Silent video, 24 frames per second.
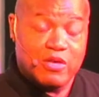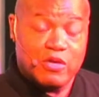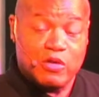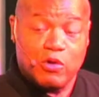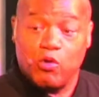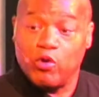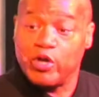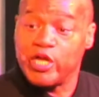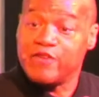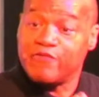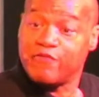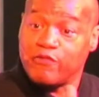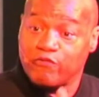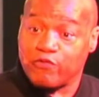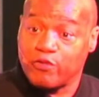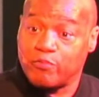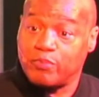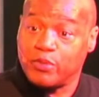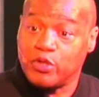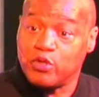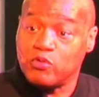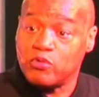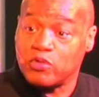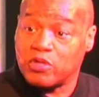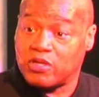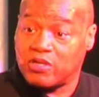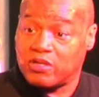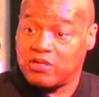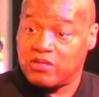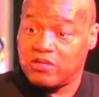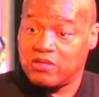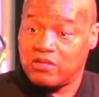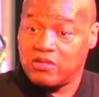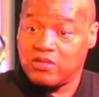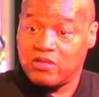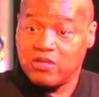or even rebuke
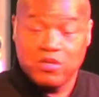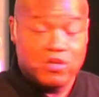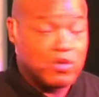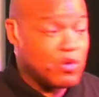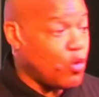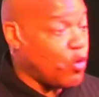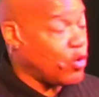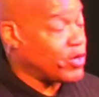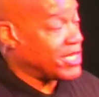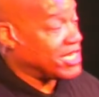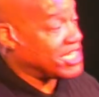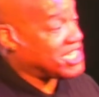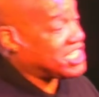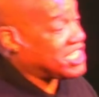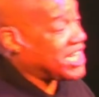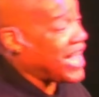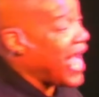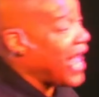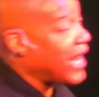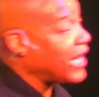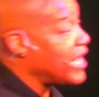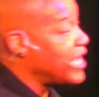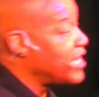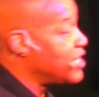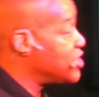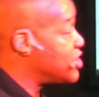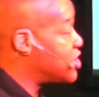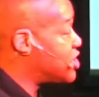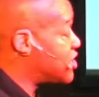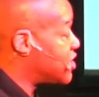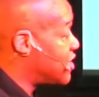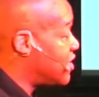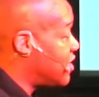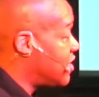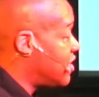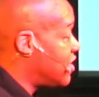or to
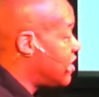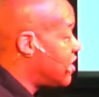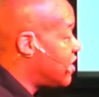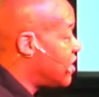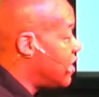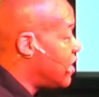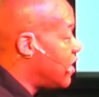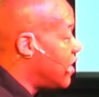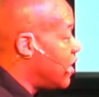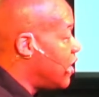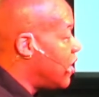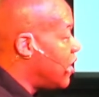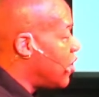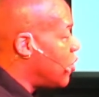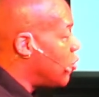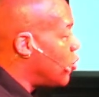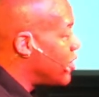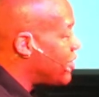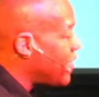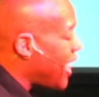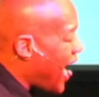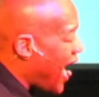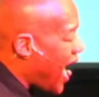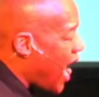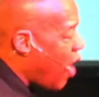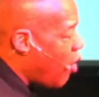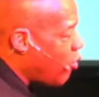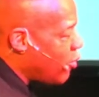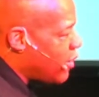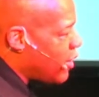challenge without